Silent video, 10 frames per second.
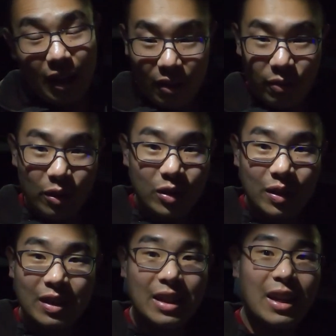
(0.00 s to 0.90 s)

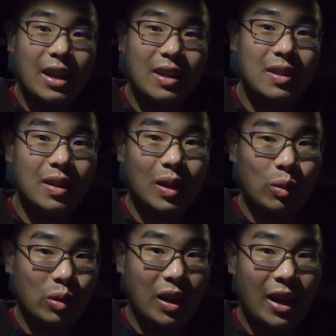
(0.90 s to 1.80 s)
Unfortunately, you
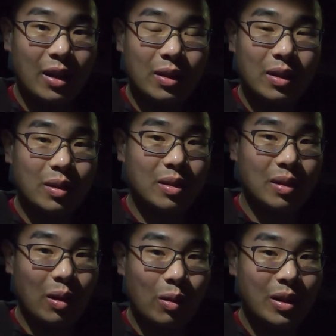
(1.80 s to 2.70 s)
gotta rely on those
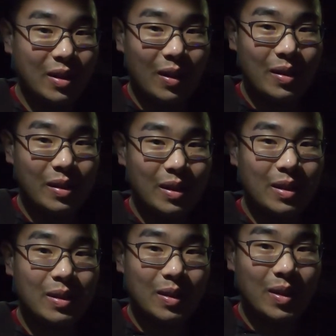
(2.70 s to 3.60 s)
slower
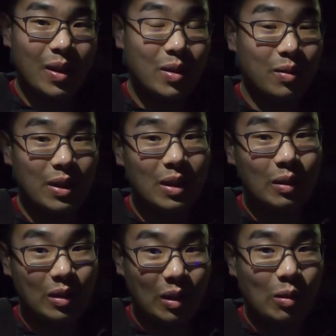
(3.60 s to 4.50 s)
chargers to charge your
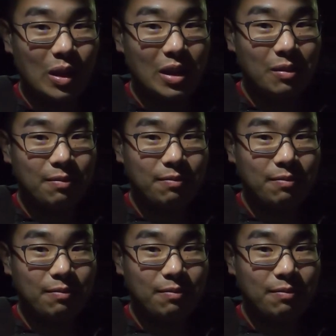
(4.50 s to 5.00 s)
vehicle slowly.